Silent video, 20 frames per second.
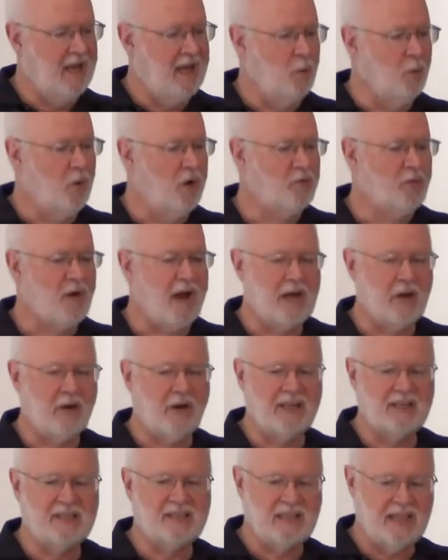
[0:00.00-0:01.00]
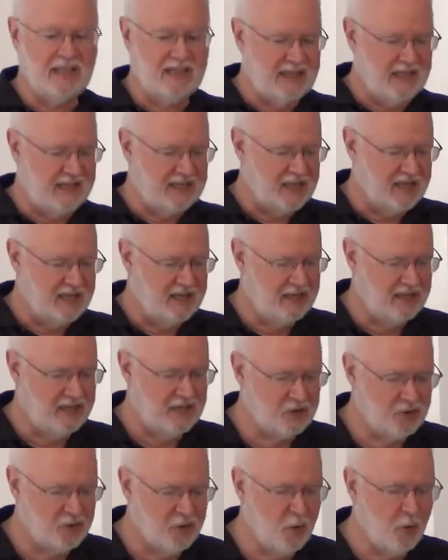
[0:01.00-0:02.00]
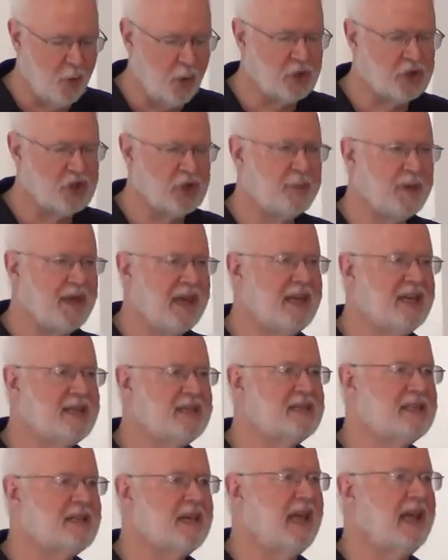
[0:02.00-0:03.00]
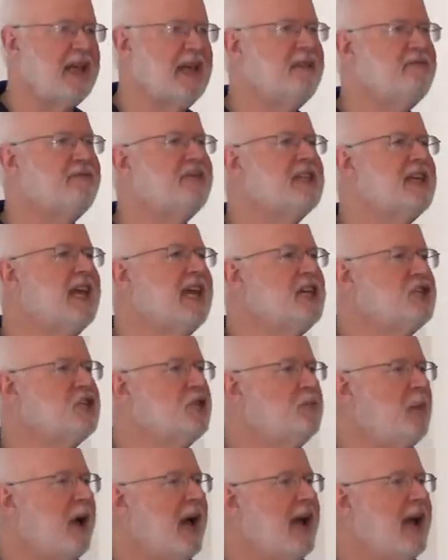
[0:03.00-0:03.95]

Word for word: Uh, one writer has said that true worship is an invitation